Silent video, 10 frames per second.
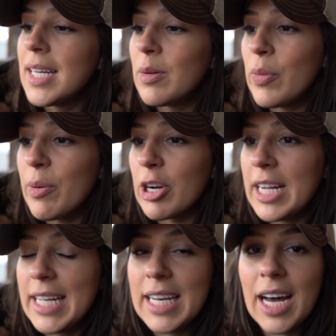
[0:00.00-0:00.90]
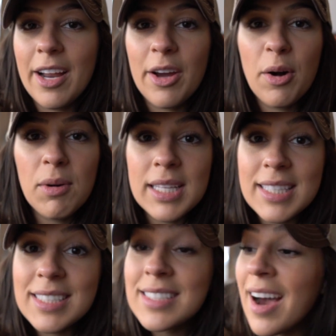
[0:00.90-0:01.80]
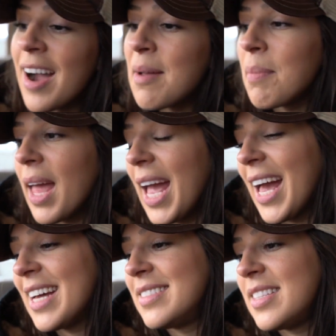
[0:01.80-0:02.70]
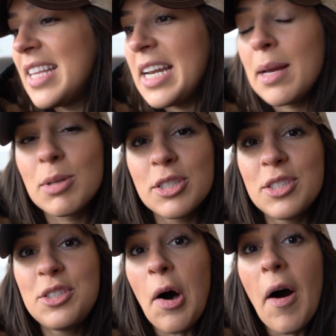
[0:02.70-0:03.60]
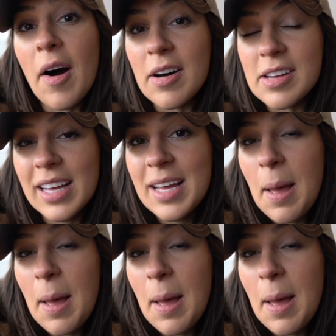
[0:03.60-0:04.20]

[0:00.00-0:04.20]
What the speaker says: We were in Idaho at this time, and the neighbor's dog